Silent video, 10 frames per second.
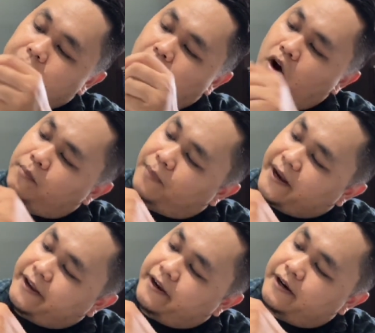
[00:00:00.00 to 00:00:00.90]
down part
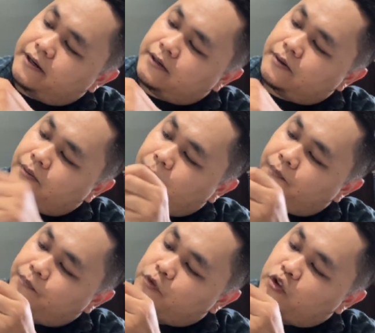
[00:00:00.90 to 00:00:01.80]
here
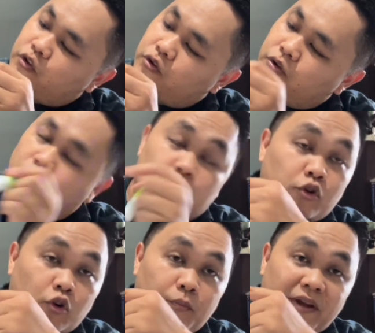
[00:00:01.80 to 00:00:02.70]

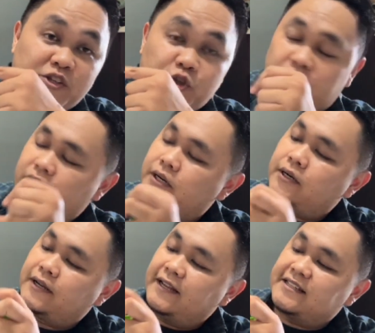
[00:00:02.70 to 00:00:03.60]
to make sure
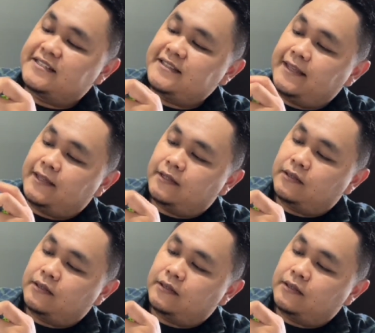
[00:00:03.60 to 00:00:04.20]
it sticks.